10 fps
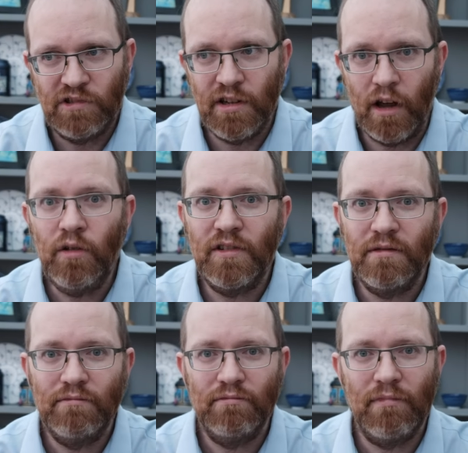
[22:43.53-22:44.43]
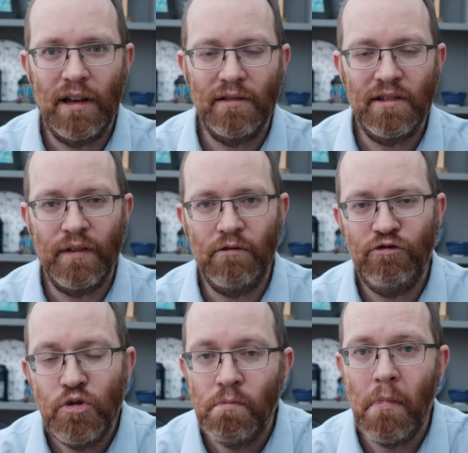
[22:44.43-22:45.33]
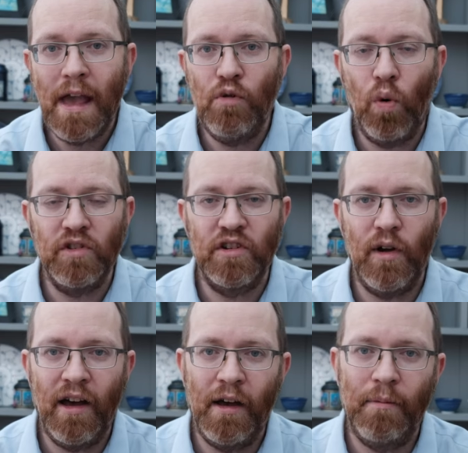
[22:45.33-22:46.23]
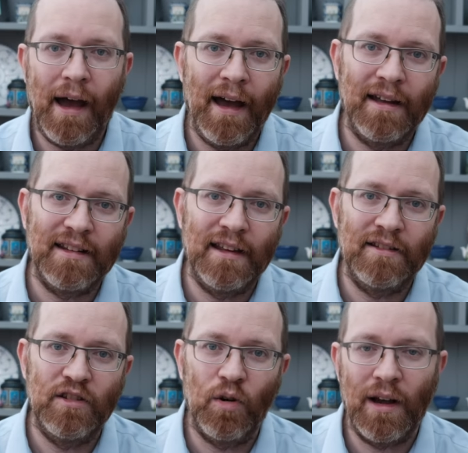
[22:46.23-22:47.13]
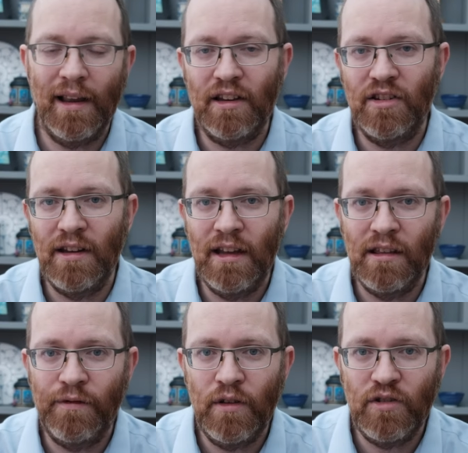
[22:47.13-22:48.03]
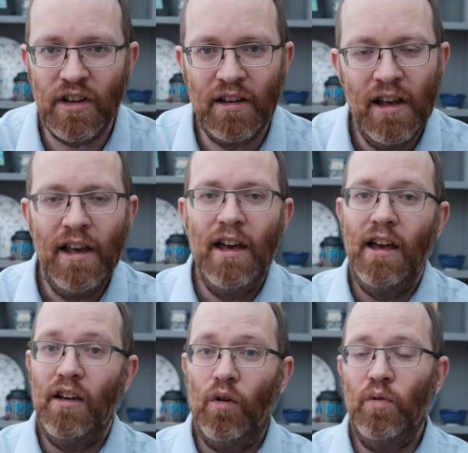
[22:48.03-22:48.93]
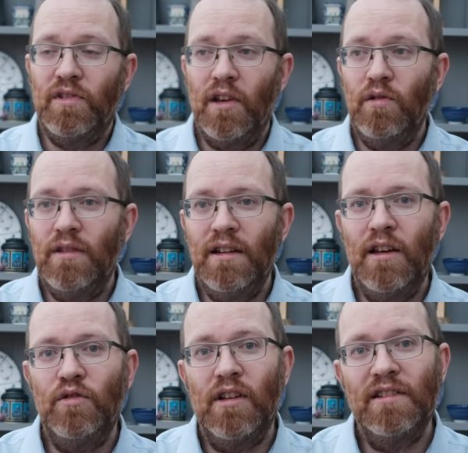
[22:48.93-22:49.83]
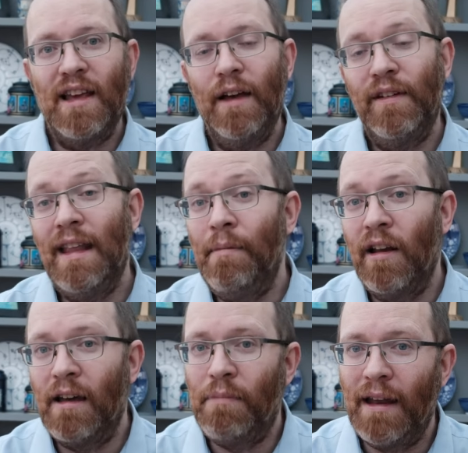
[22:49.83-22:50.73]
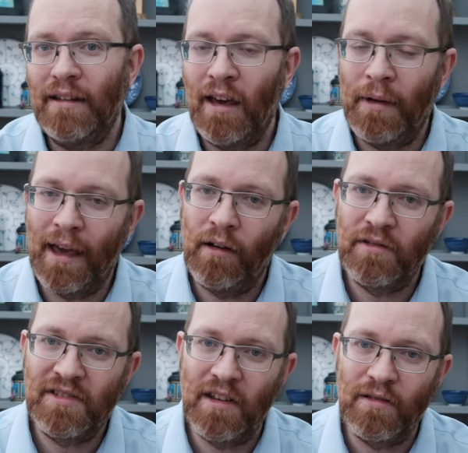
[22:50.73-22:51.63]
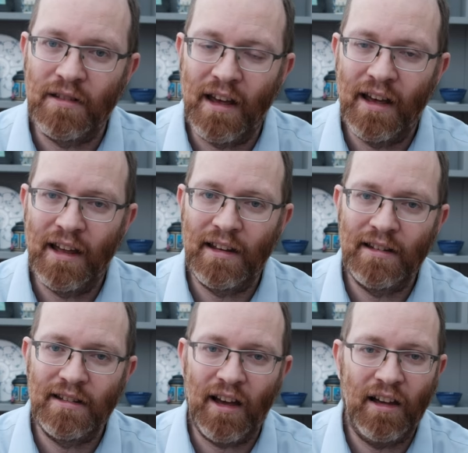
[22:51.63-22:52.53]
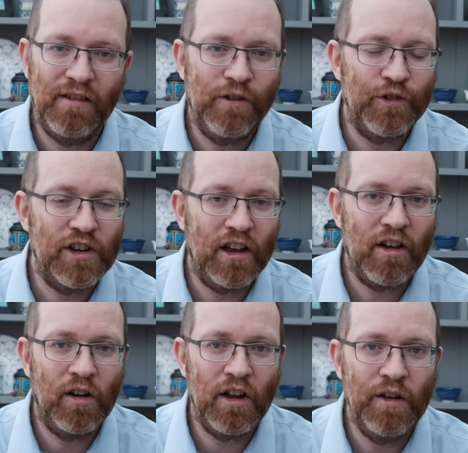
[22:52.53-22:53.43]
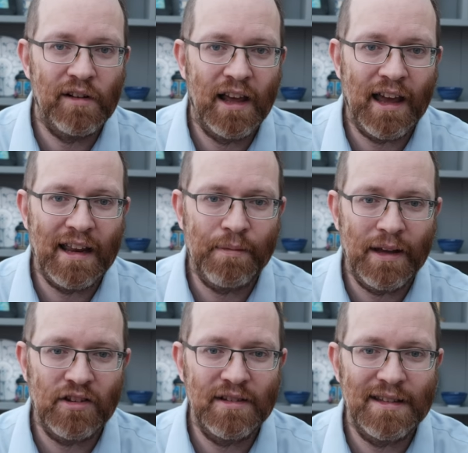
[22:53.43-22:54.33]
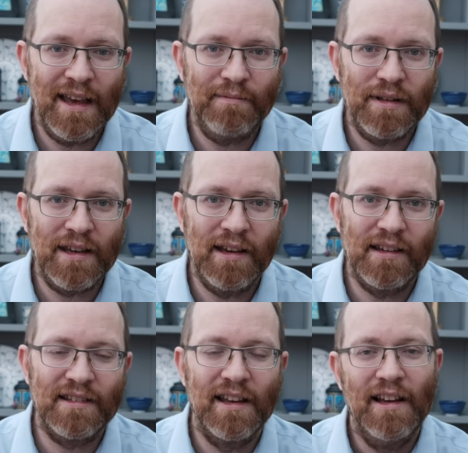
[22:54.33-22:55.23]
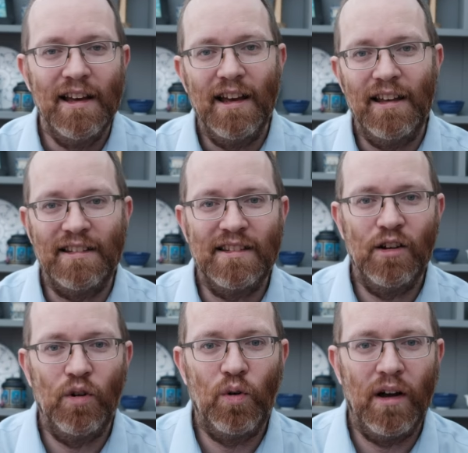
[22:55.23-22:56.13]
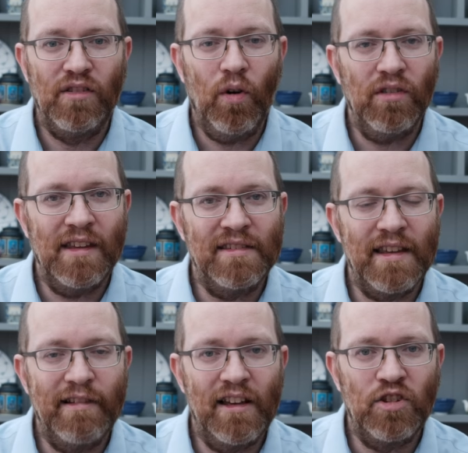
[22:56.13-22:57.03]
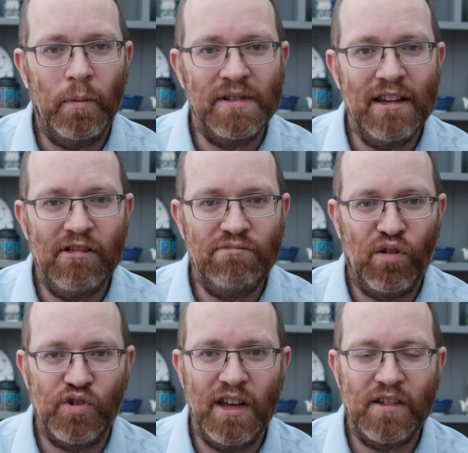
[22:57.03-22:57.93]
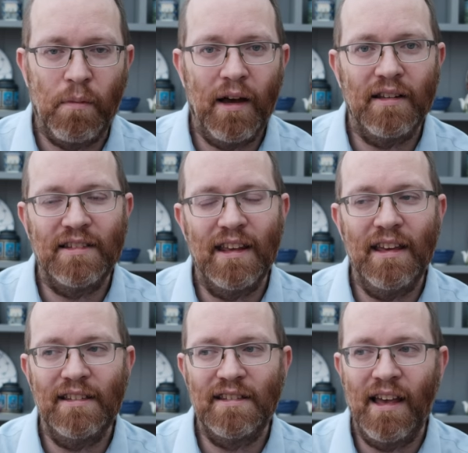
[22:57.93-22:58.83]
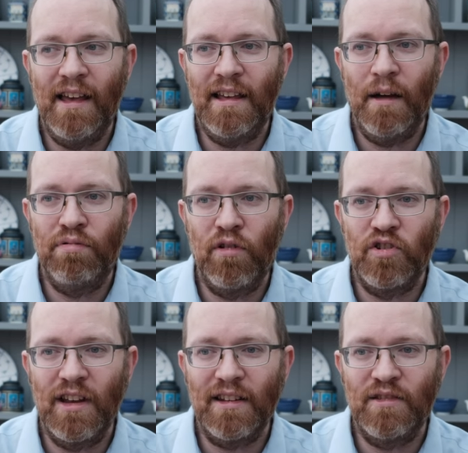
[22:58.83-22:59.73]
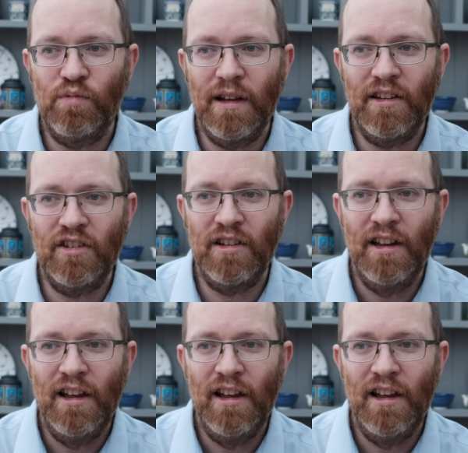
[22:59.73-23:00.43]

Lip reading: note, and something you may want to add into your collection in the future. Also, Nino does have an ebonite pen coming out soon, and unfortunately I can't overlay any pictures yet because it's still not necessarily a top secret project, but it's a project which,